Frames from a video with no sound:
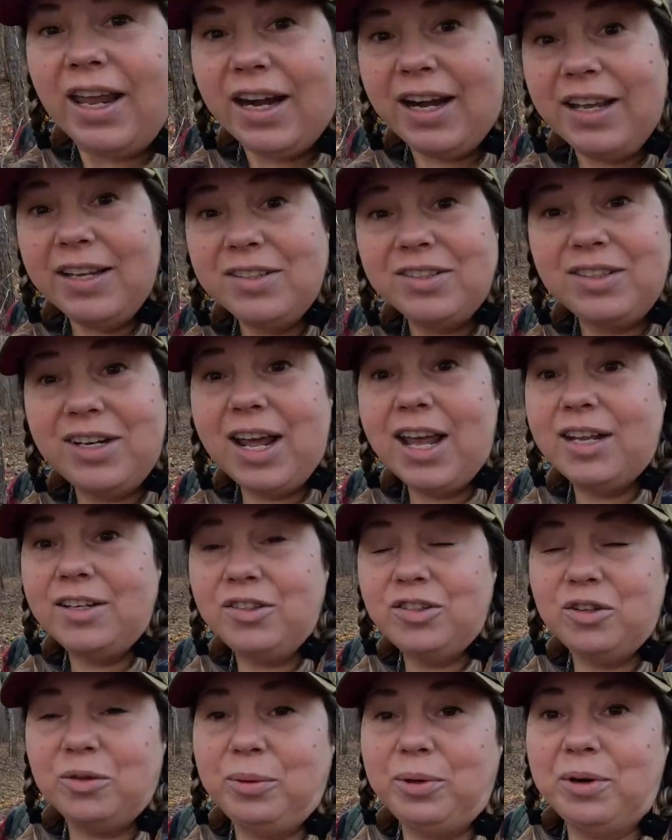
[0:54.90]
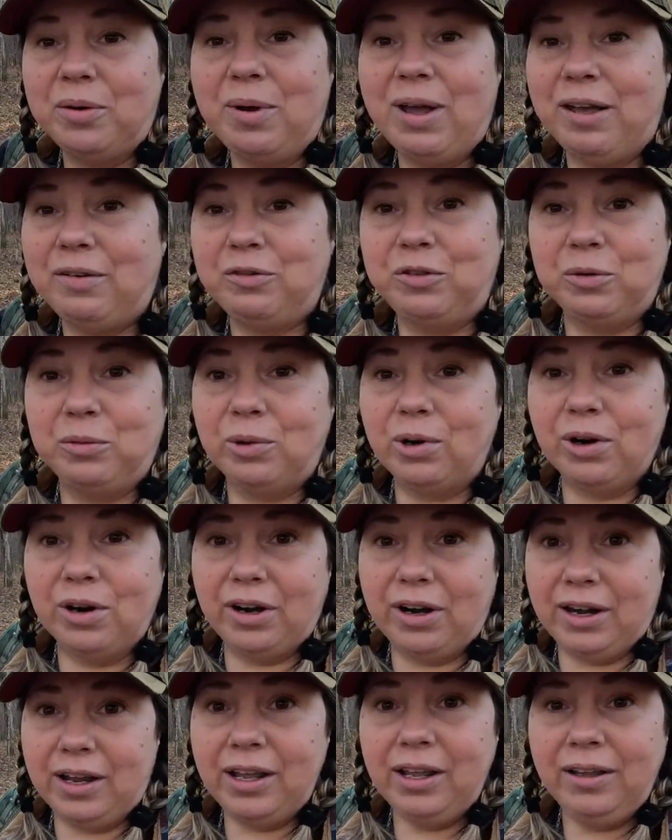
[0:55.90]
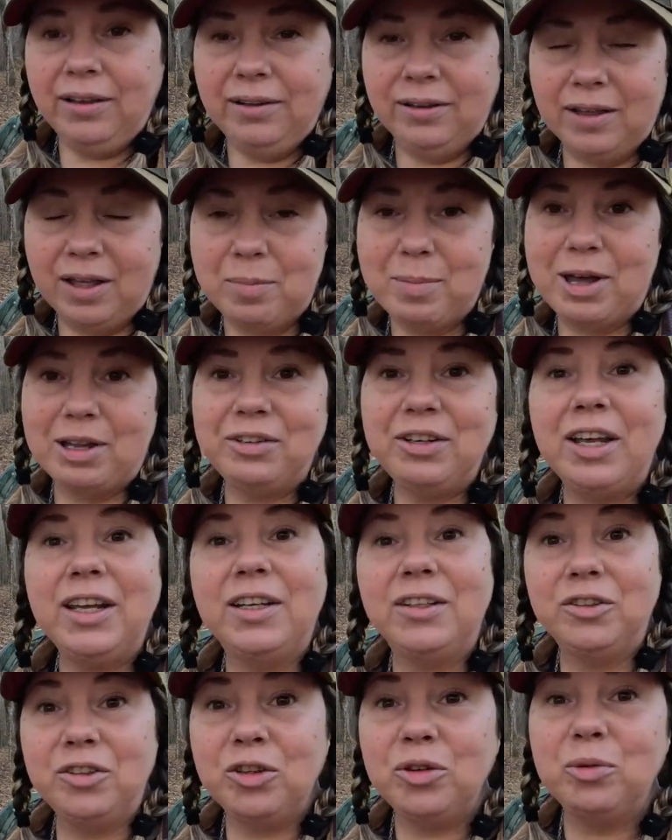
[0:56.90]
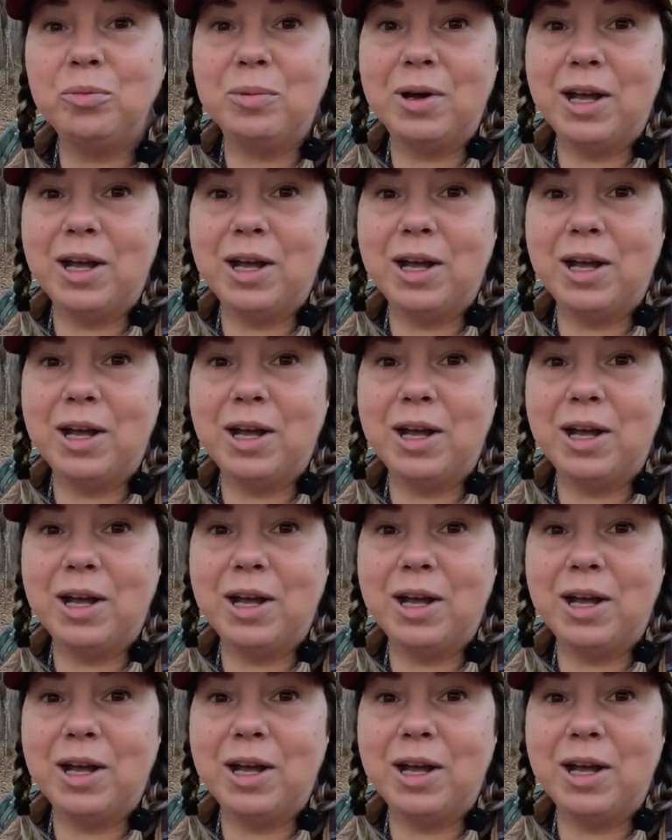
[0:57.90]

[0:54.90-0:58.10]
It is dead, so we don't have to worry about taking too